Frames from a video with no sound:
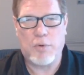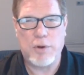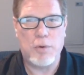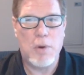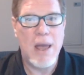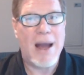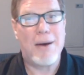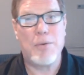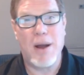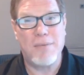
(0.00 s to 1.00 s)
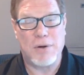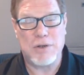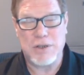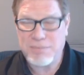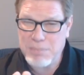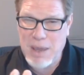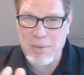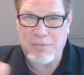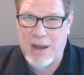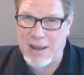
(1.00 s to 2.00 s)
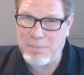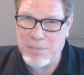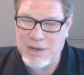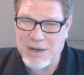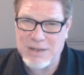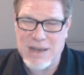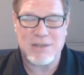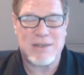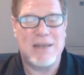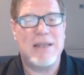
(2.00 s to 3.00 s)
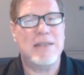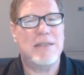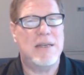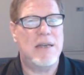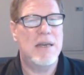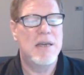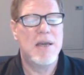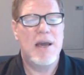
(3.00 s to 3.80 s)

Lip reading: for you. However, just maybe 5 minutes outside that city,